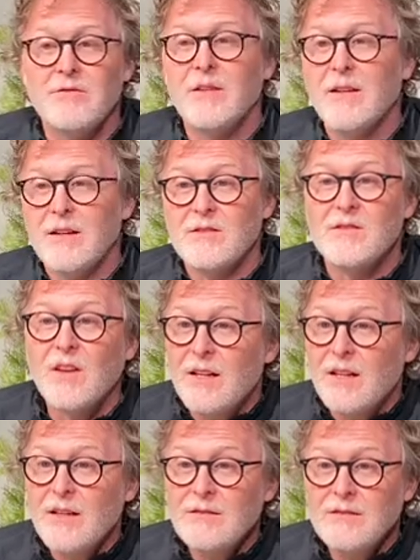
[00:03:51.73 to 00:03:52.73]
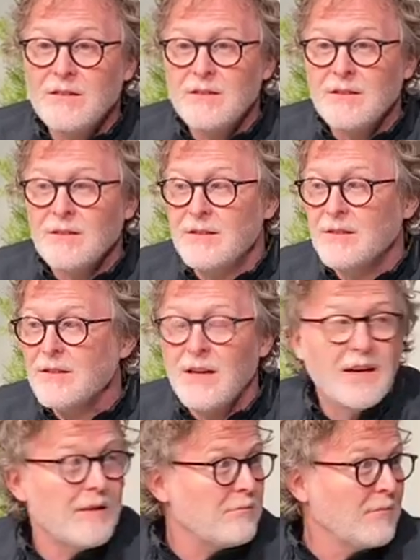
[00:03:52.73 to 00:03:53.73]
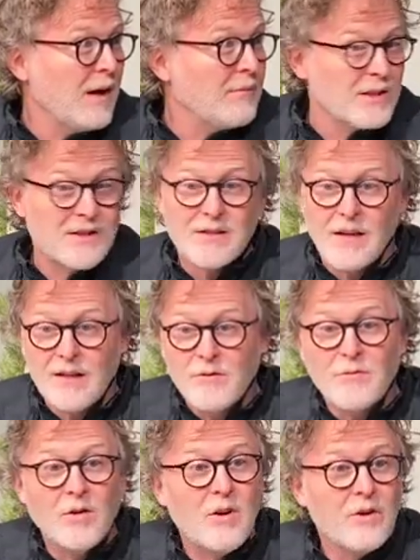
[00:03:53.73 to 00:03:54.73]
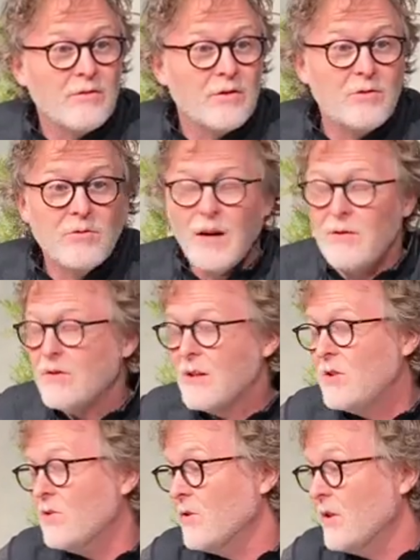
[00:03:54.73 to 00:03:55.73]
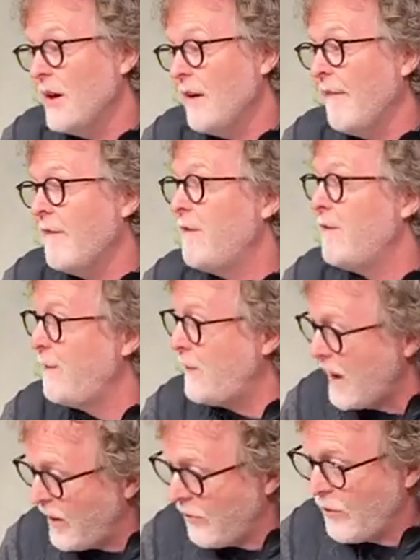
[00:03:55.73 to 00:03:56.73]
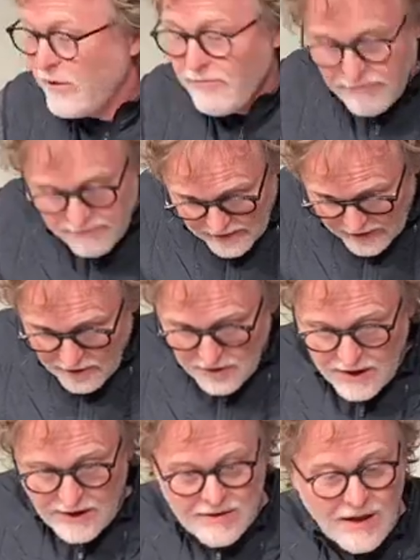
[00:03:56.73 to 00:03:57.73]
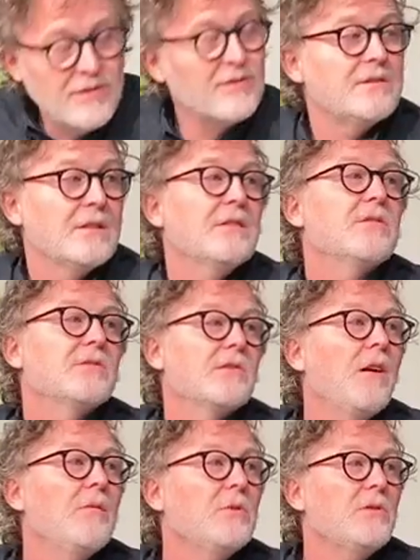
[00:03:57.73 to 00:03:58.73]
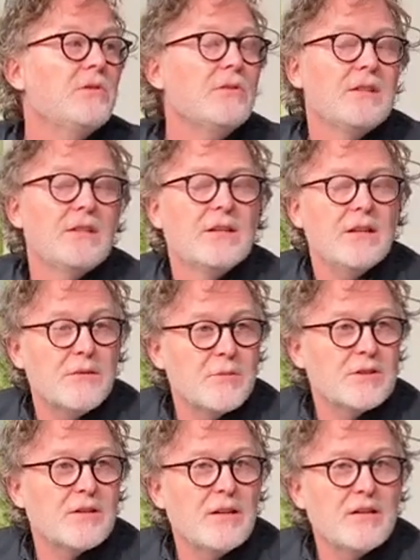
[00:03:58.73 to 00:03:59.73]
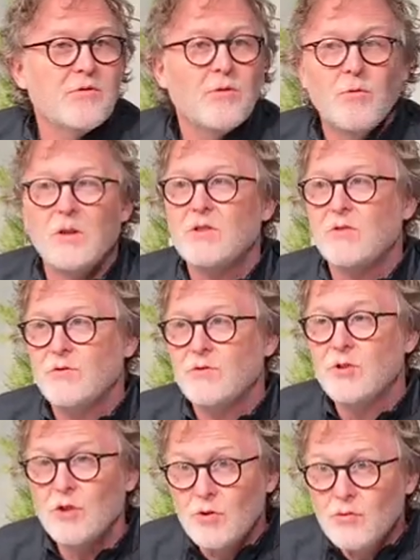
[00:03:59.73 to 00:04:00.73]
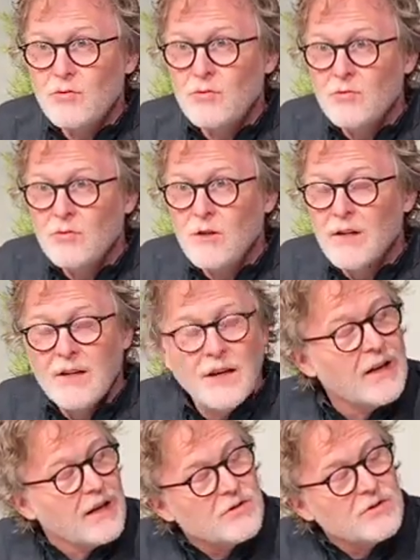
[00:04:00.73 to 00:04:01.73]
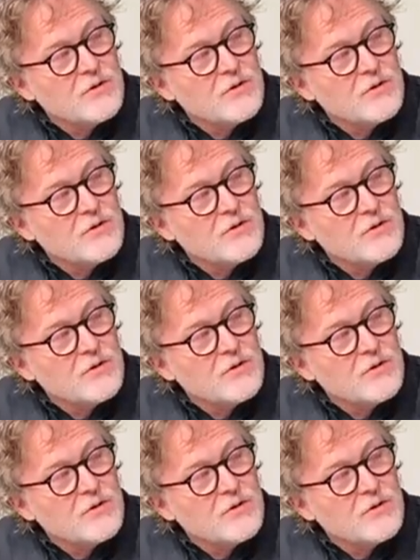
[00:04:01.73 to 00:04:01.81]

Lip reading: that exciting. I'm excited for all of you. I think you're a very, very talented ensemble, and I'm excited for what you'll do. And I also